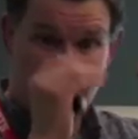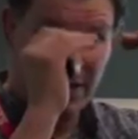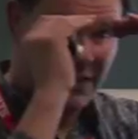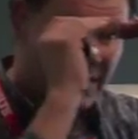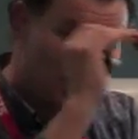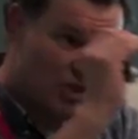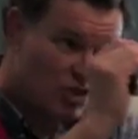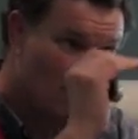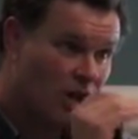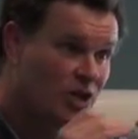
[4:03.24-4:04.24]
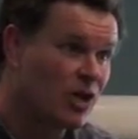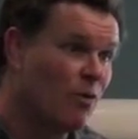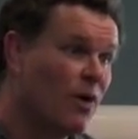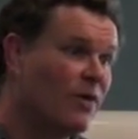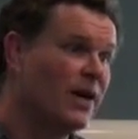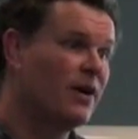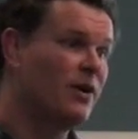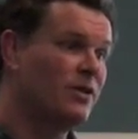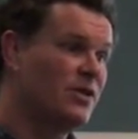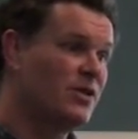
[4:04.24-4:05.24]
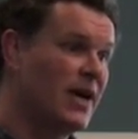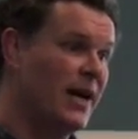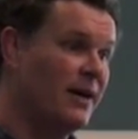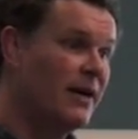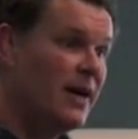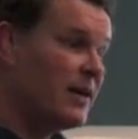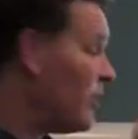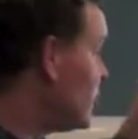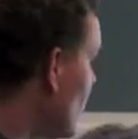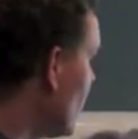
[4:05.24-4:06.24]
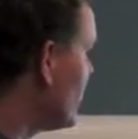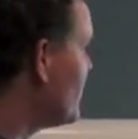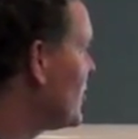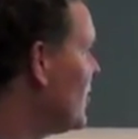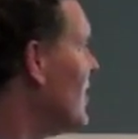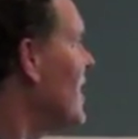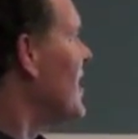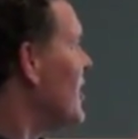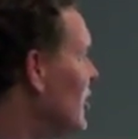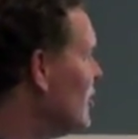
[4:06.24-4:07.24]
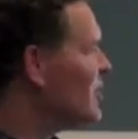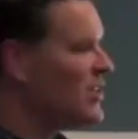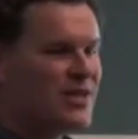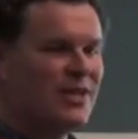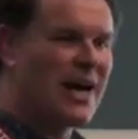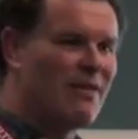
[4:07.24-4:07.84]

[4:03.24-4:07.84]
but structure what they're going to say. Now, you don't want them to use this and